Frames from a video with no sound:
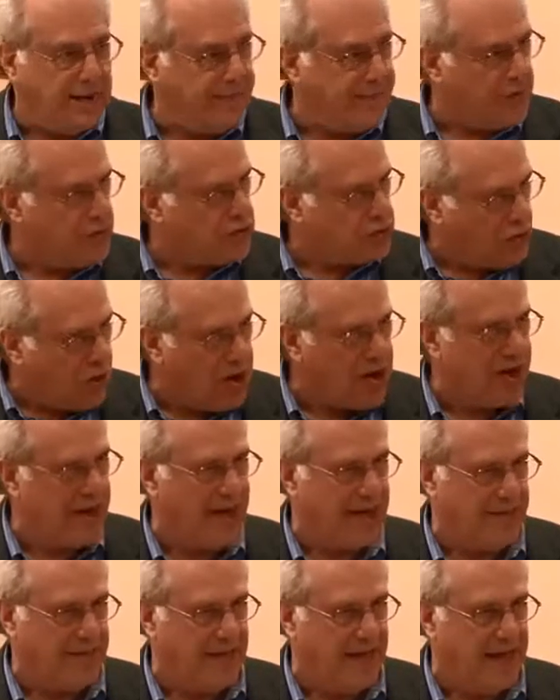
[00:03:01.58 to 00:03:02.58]
and if you talk
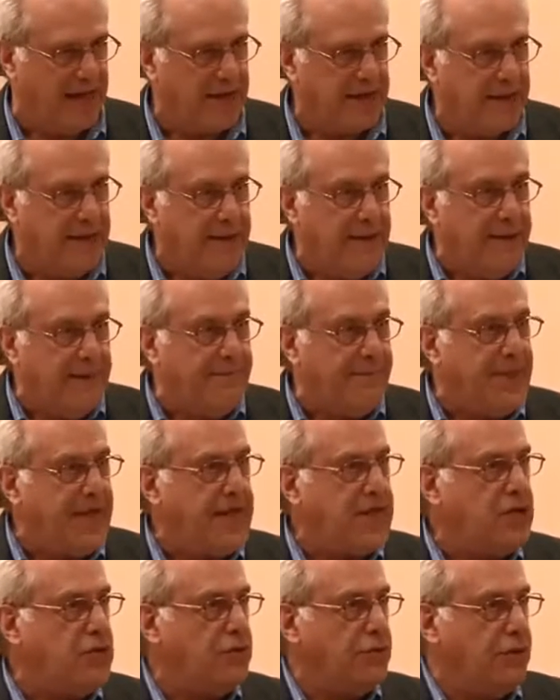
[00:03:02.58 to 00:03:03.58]
like that,
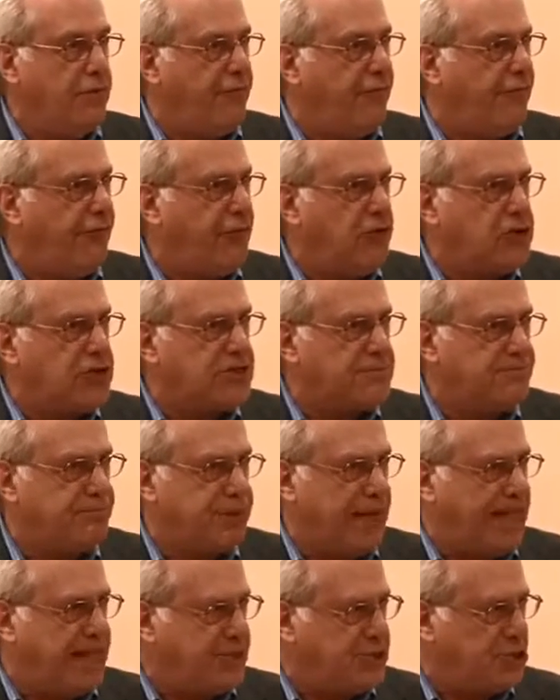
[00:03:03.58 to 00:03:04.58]
then the first
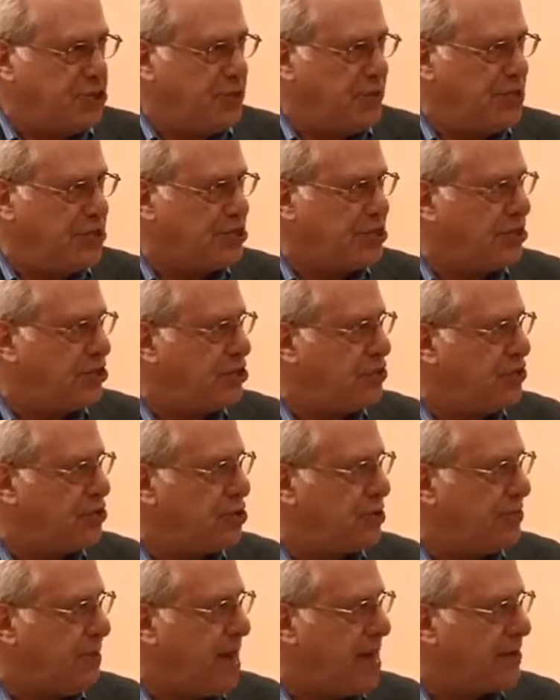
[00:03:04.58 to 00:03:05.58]
place you
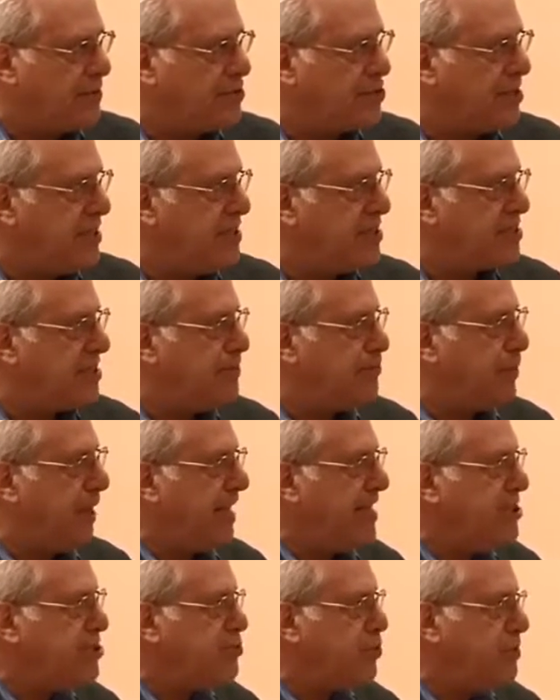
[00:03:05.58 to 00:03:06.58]
institute democracy is the
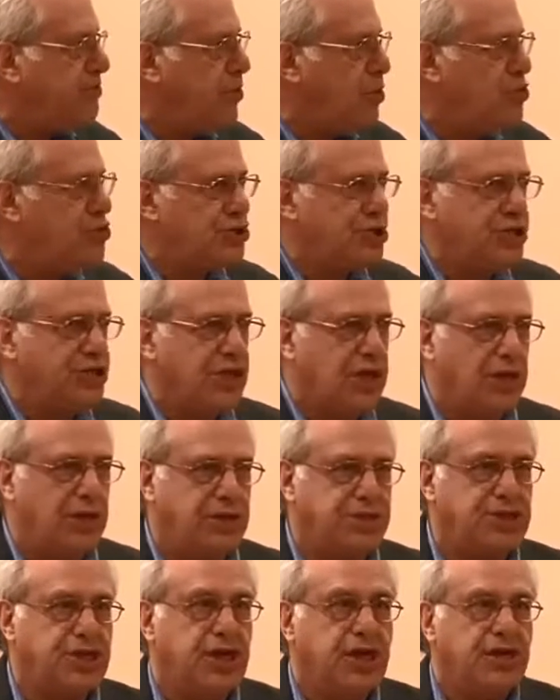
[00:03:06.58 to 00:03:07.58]
place where most
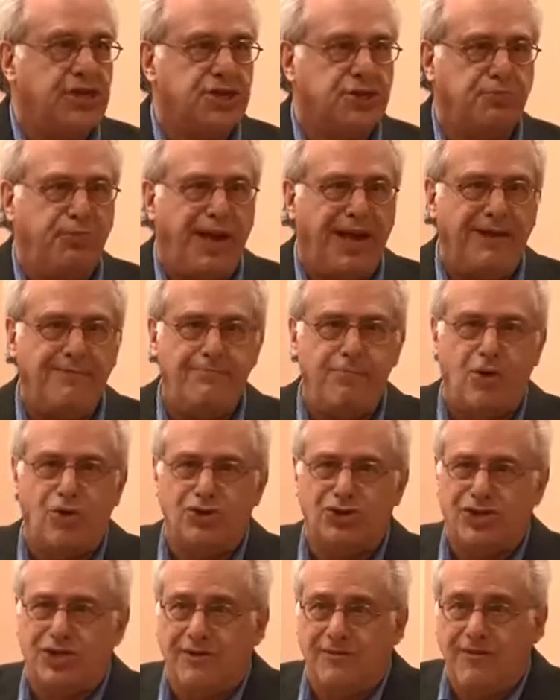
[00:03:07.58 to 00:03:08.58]
adults spend
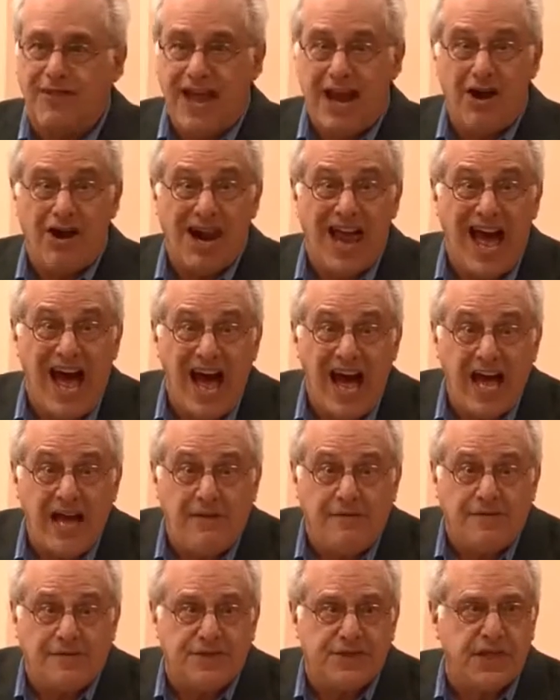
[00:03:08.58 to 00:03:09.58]
most of their
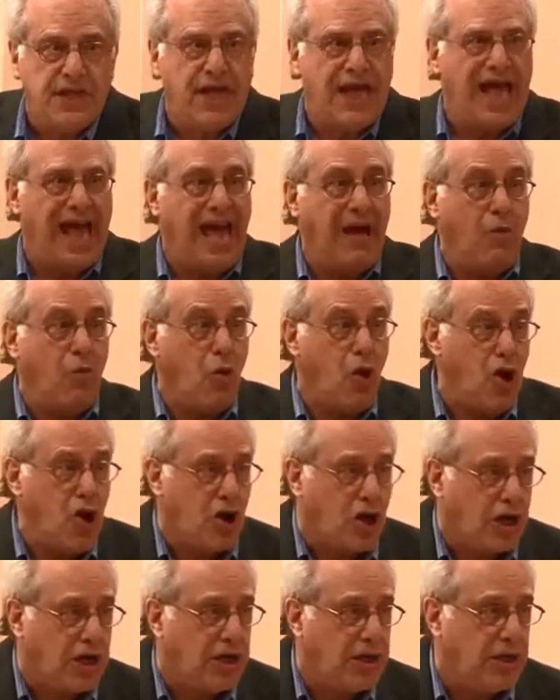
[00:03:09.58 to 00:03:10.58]
lives, at
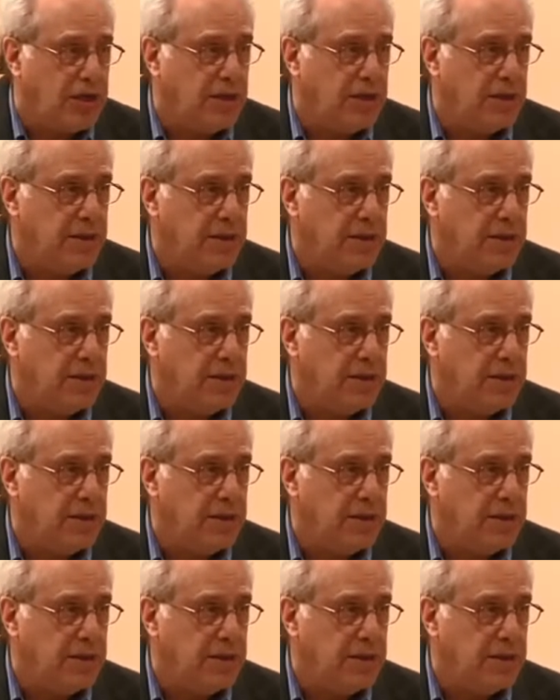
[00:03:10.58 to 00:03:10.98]
work.